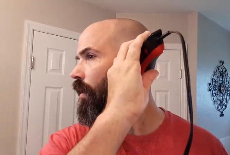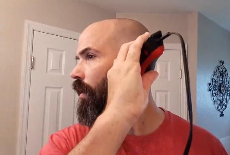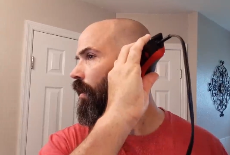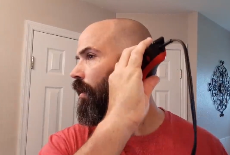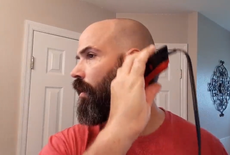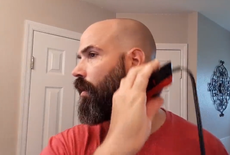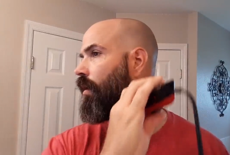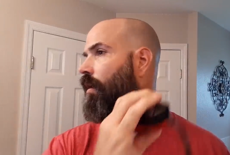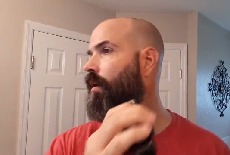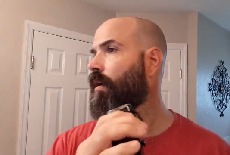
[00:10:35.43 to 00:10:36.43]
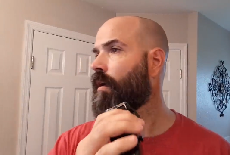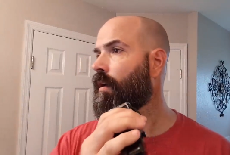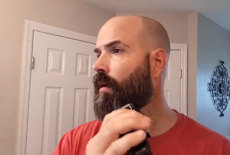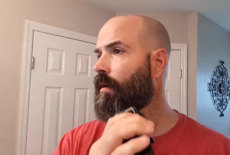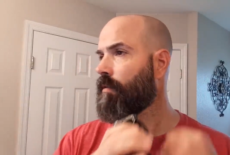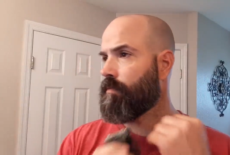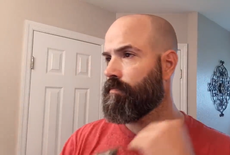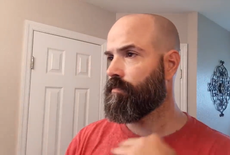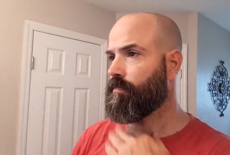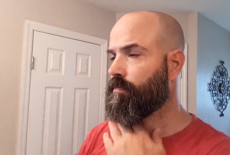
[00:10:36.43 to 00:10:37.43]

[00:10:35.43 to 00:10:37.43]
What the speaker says: Nothing is said.